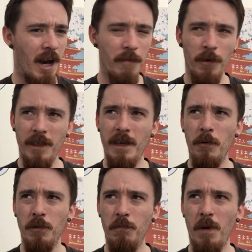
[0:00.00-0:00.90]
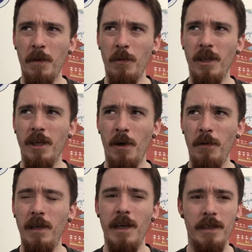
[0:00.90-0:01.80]
I feel like that was probably one of the
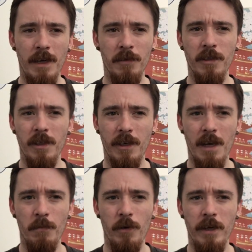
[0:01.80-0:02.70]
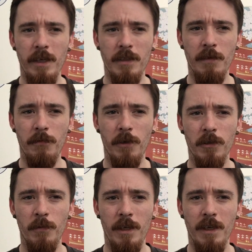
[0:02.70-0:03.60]
only letdowns that the game really did for
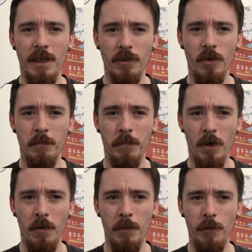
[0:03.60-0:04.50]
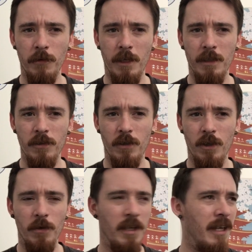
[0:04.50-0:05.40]
us, really, as Pottermore fans, you
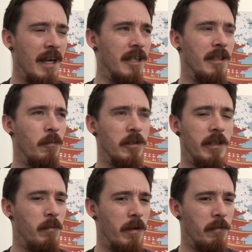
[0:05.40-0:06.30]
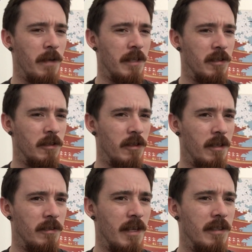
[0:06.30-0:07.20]
know, as like Wizarding World fans in a
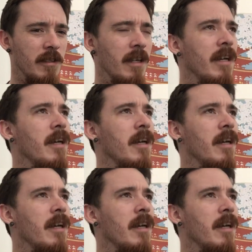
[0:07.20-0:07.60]
certain sense.